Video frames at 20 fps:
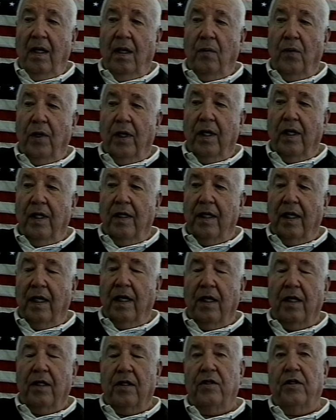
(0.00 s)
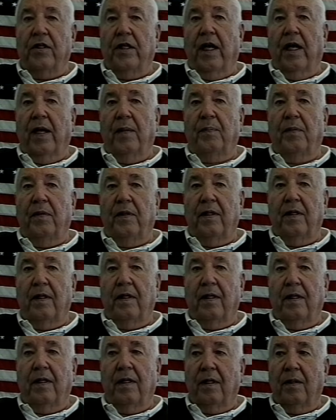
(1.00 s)
We got down and stopped,
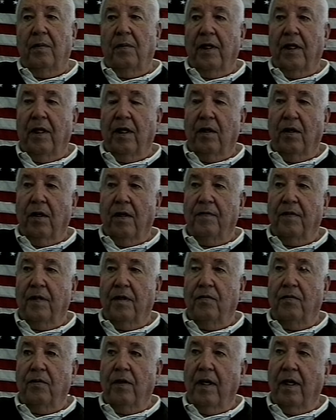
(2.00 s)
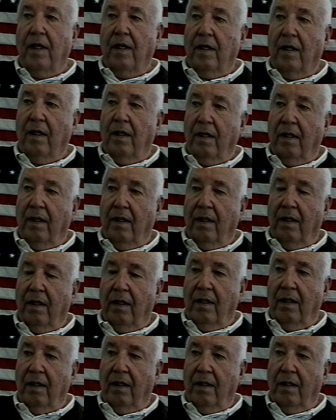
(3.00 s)
and we got off the train in
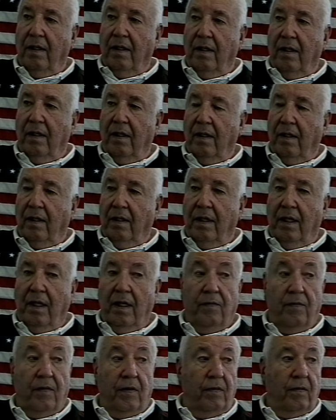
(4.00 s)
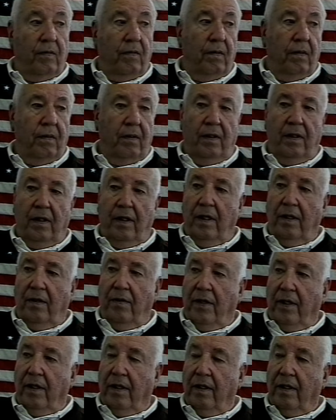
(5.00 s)
a, a kind of a rural
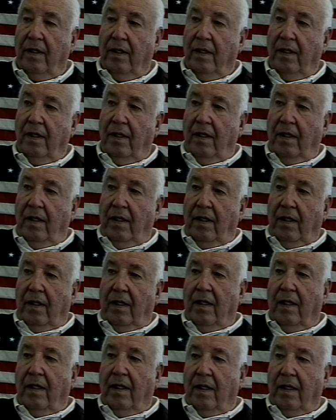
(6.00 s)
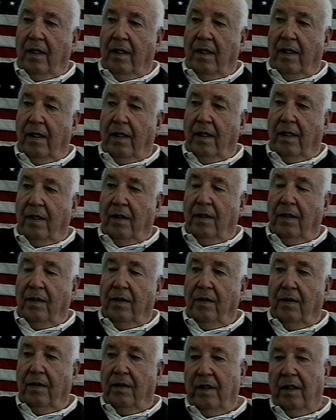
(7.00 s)
area. And uh,
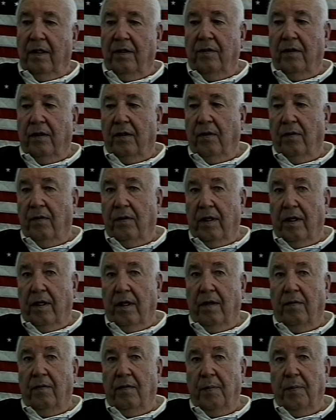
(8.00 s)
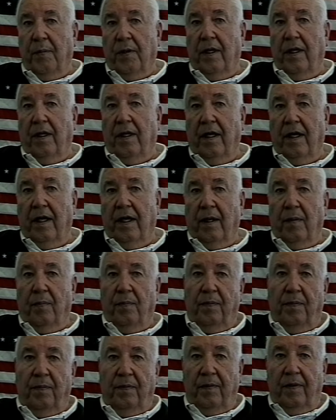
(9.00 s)
they said, okay, everybody line up,
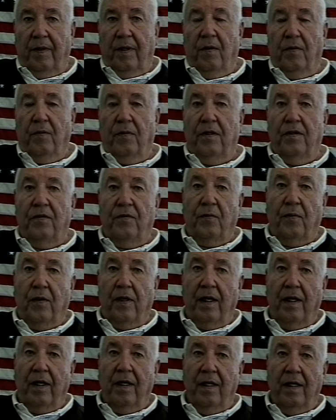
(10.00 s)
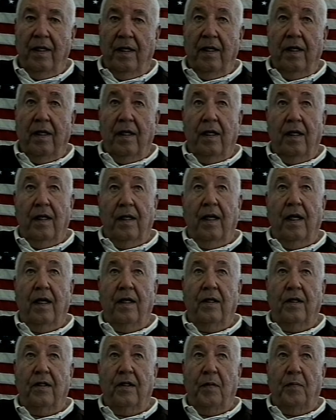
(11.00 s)
go this way and I
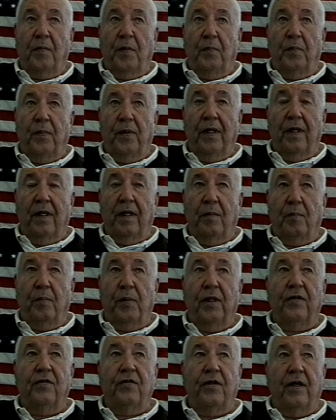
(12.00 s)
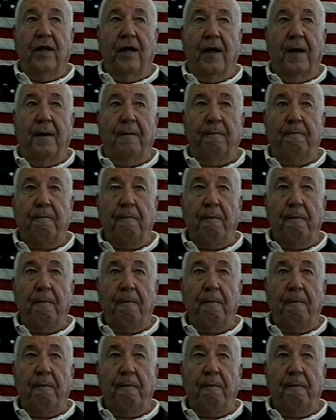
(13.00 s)
looked up a bit at a big sign,